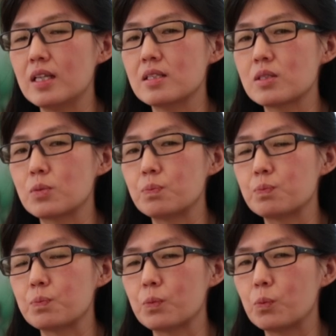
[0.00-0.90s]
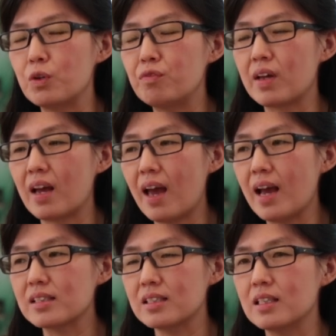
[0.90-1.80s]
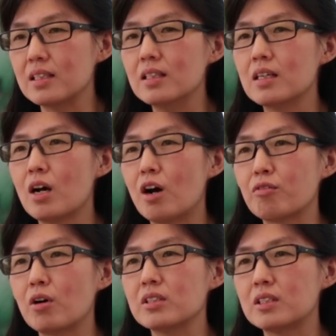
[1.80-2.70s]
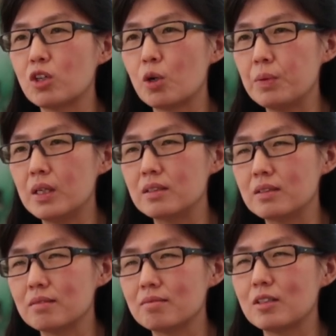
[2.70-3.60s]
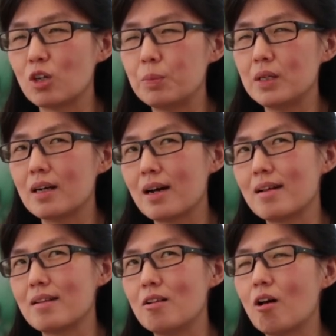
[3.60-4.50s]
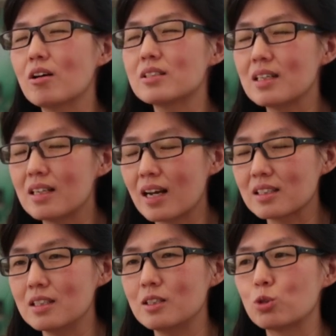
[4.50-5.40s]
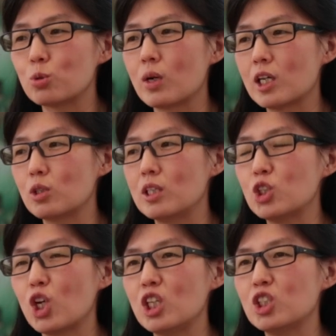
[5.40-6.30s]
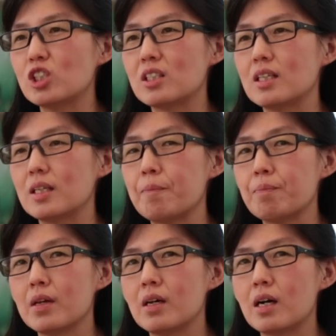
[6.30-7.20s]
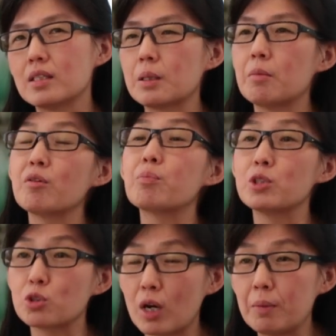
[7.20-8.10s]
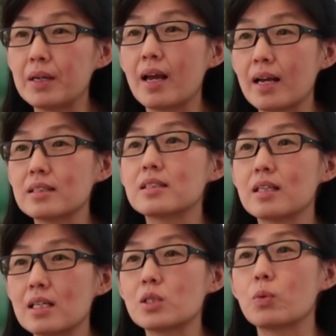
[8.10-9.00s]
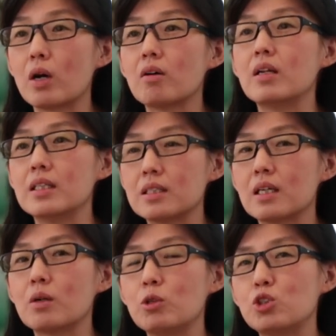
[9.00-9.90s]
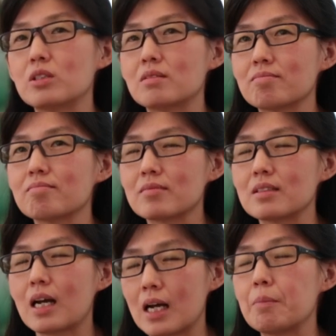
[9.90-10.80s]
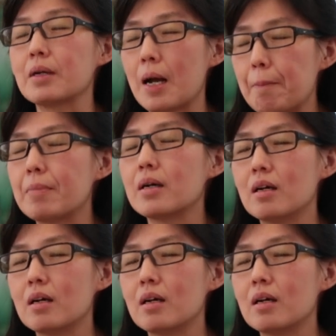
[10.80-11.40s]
hence, with the act in, of course there will be laws enacted to actually change the some of the prescribing act as well later, which is coming up.